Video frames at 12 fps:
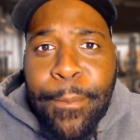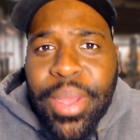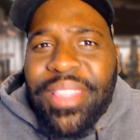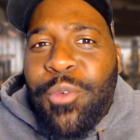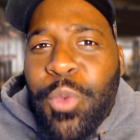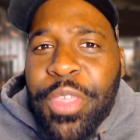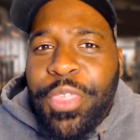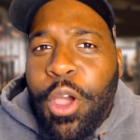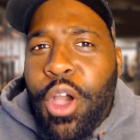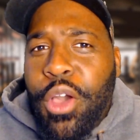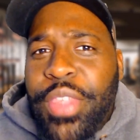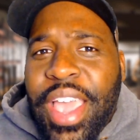But with
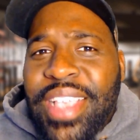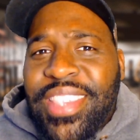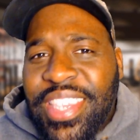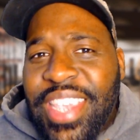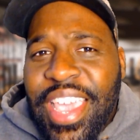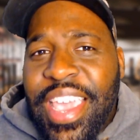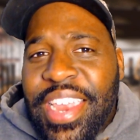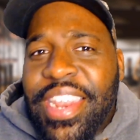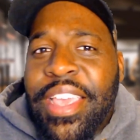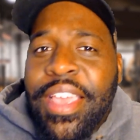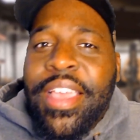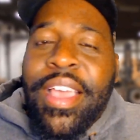all that said,
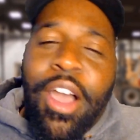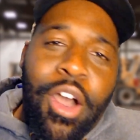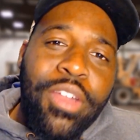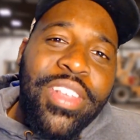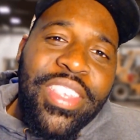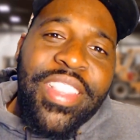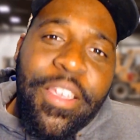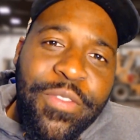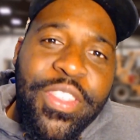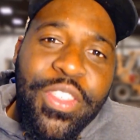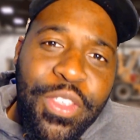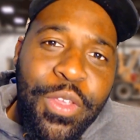all that's left
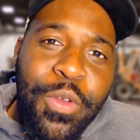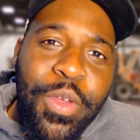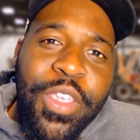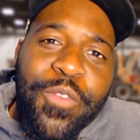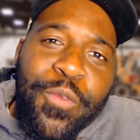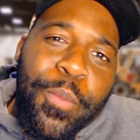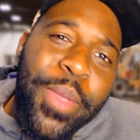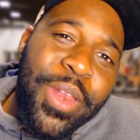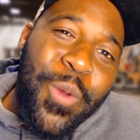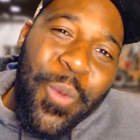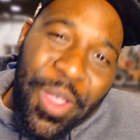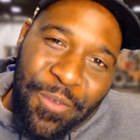to do is for me to
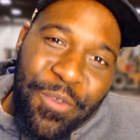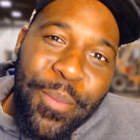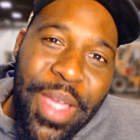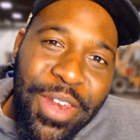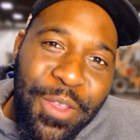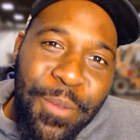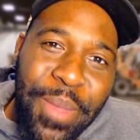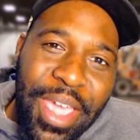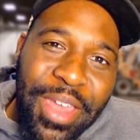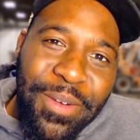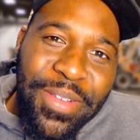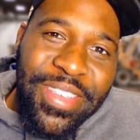wait for my new
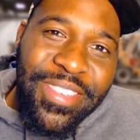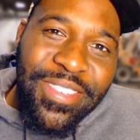batteries.